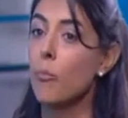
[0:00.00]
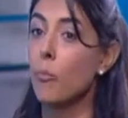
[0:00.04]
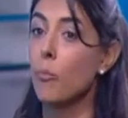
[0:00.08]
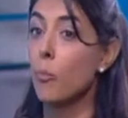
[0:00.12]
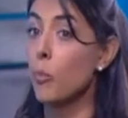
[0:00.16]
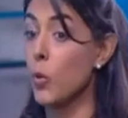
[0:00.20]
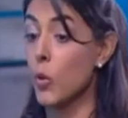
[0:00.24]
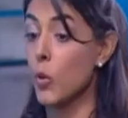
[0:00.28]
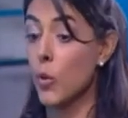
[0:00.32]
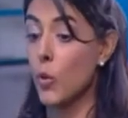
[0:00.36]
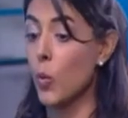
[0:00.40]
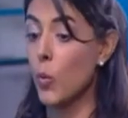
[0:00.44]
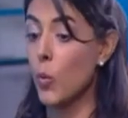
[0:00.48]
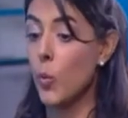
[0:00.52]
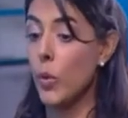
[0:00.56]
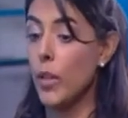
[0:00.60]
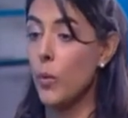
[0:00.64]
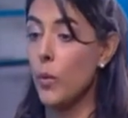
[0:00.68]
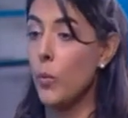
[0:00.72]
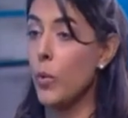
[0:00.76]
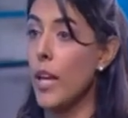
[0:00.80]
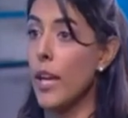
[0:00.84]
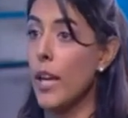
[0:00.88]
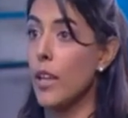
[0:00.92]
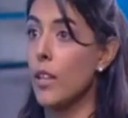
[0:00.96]
But so
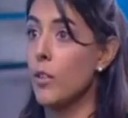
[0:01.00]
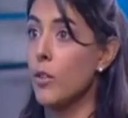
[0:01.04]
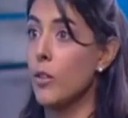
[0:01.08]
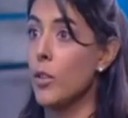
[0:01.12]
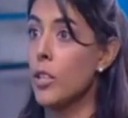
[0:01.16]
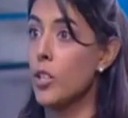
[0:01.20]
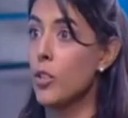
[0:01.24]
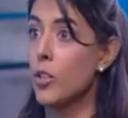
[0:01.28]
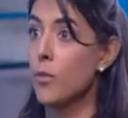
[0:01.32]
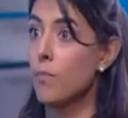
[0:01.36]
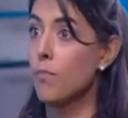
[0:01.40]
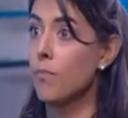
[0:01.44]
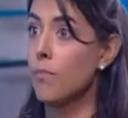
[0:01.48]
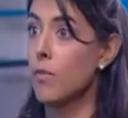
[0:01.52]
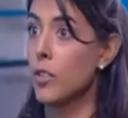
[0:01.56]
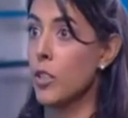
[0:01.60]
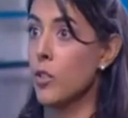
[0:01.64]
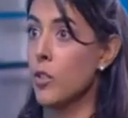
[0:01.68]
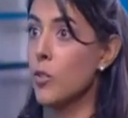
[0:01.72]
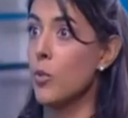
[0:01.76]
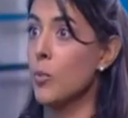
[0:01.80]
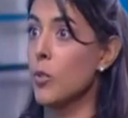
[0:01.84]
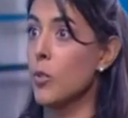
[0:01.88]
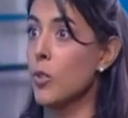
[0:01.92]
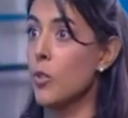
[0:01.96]
we encourage
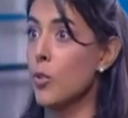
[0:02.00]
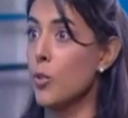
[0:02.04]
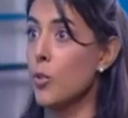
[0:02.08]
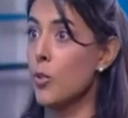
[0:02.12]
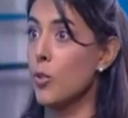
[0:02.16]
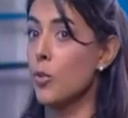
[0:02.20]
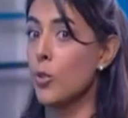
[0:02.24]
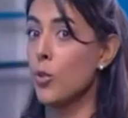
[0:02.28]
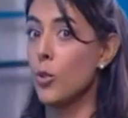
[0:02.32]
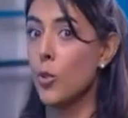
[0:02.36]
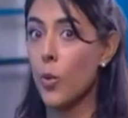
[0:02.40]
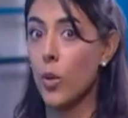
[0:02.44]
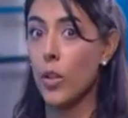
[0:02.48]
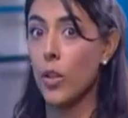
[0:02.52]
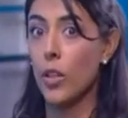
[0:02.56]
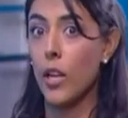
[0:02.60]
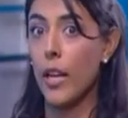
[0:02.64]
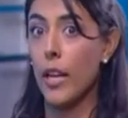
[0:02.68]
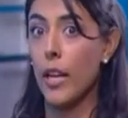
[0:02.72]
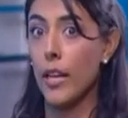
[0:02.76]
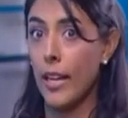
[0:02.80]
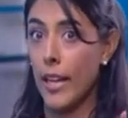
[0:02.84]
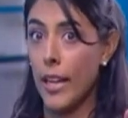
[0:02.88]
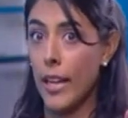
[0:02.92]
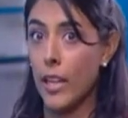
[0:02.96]
customers to go
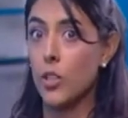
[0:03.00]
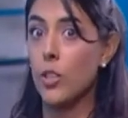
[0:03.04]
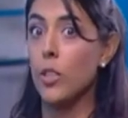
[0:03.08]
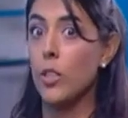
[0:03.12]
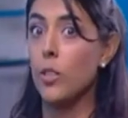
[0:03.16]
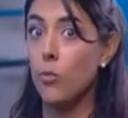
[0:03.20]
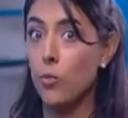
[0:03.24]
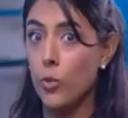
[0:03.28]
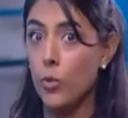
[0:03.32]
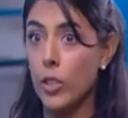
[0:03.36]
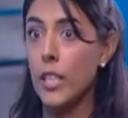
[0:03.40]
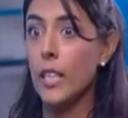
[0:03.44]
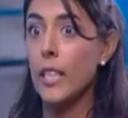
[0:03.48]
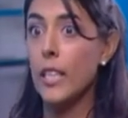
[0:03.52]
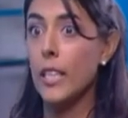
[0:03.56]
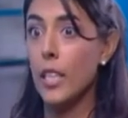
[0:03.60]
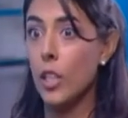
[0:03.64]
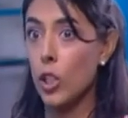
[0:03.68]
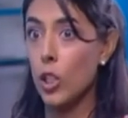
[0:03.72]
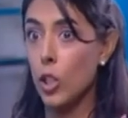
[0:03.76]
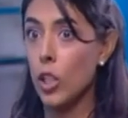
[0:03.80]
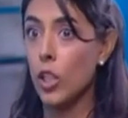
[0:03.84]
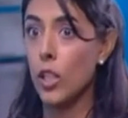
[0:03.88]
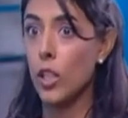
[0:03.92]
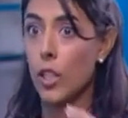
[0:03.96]
online and actually really
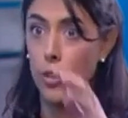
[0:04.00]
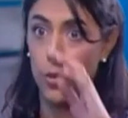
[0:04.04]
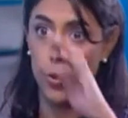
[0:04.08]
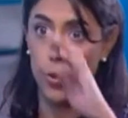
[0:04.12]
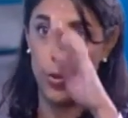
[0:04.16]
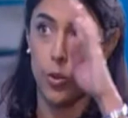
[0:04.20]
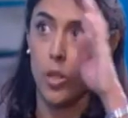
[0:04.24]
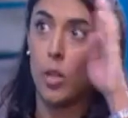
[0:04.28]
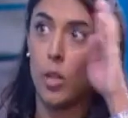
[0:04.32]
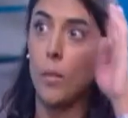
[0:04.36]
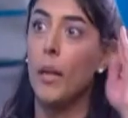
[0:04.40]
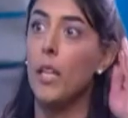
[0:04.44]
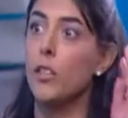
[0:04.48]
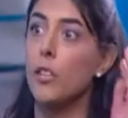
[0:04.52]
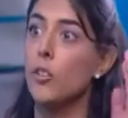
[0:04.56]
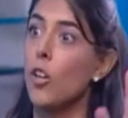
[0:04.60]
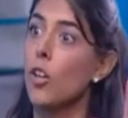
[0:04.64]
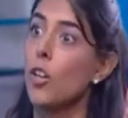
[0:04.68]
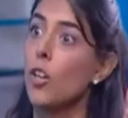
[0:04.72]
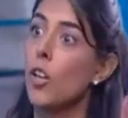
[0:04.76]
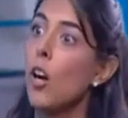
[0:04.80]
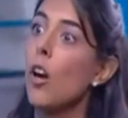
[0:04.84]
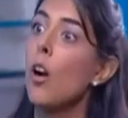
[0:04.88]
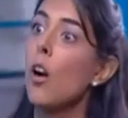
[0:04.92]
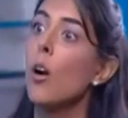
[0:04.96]
look on
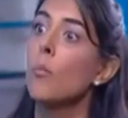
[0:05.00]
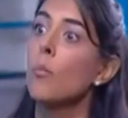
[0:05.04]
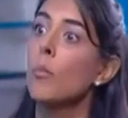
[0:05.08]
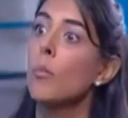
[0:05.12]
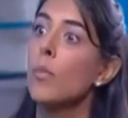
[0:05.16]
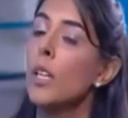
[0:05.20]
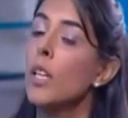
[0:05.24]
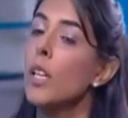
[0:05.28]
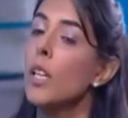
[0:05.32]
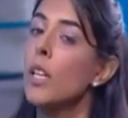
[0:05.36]
sukamal.com,